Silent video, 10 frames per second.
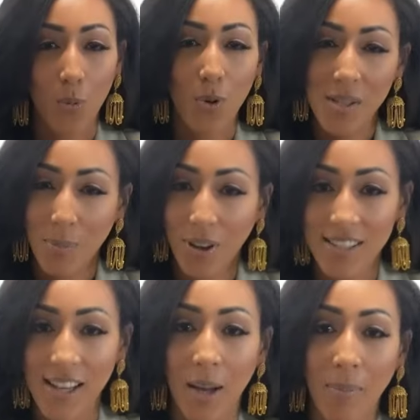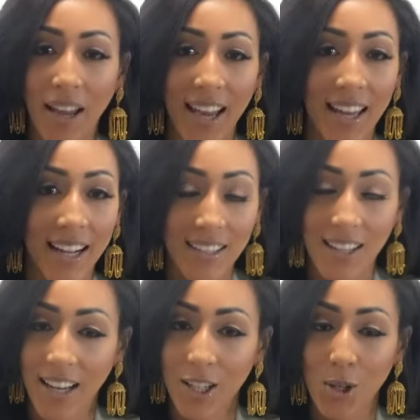once upon a time, I had a
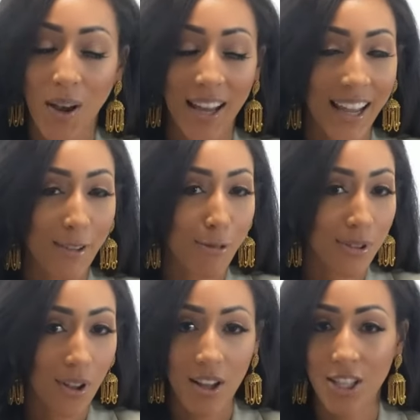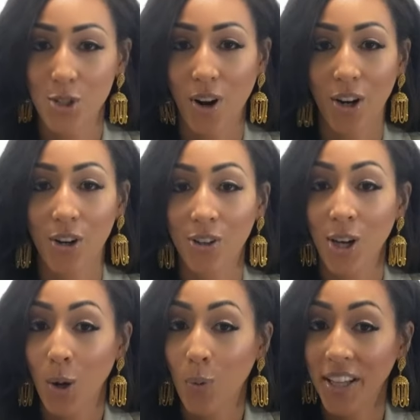client who had a flawless record
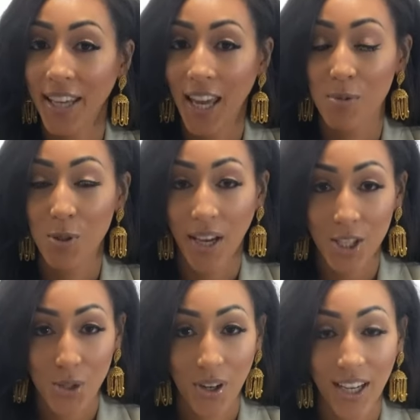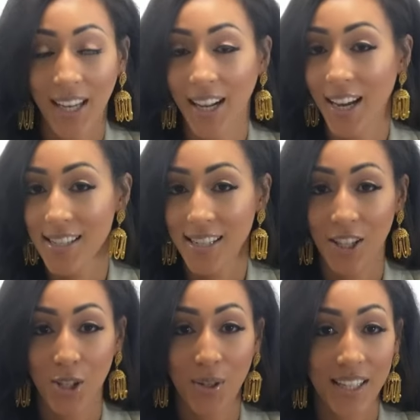when it came to entering and
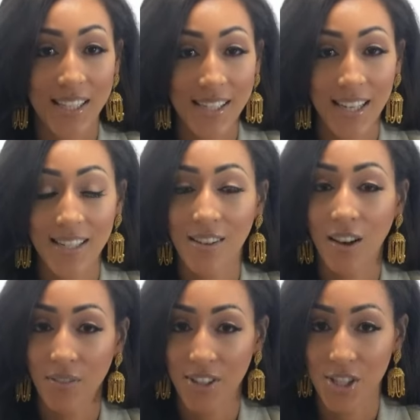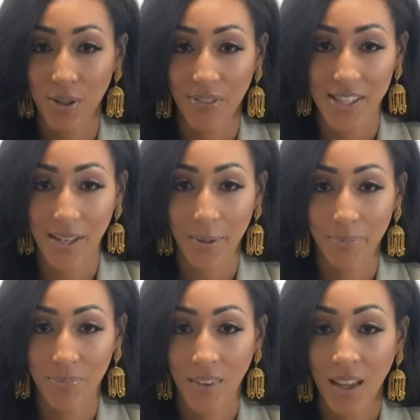exiting the United States on a visitor visa.
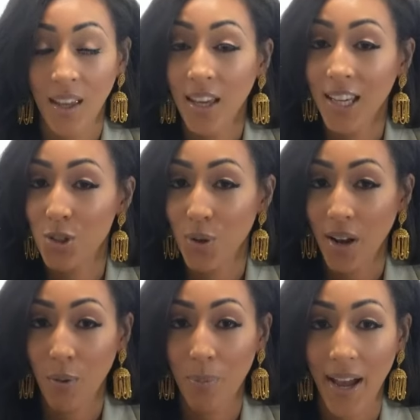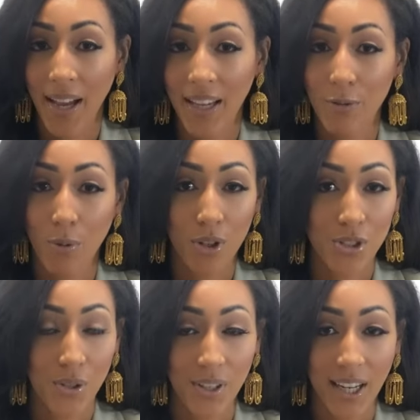He had traveled back and forth
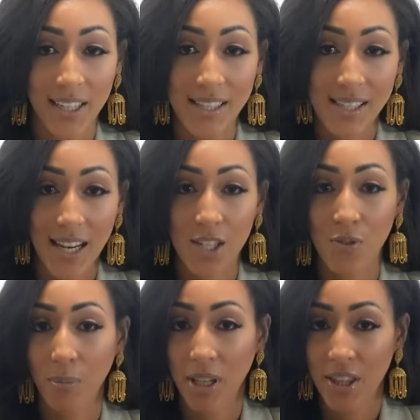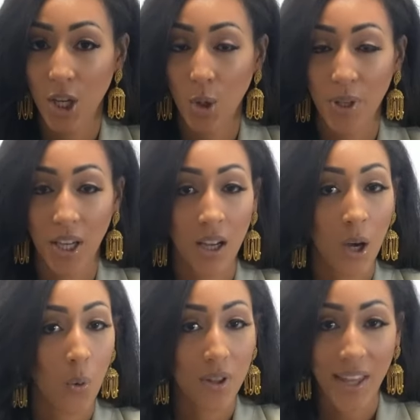to the United States from Ethiopia
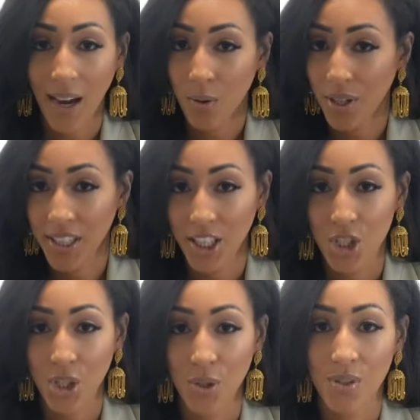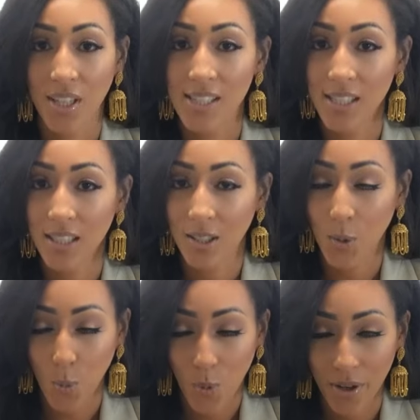without any issues
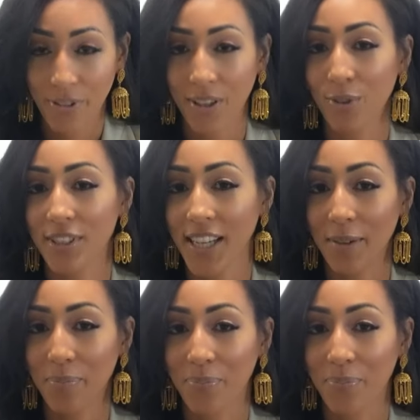until one fateful day.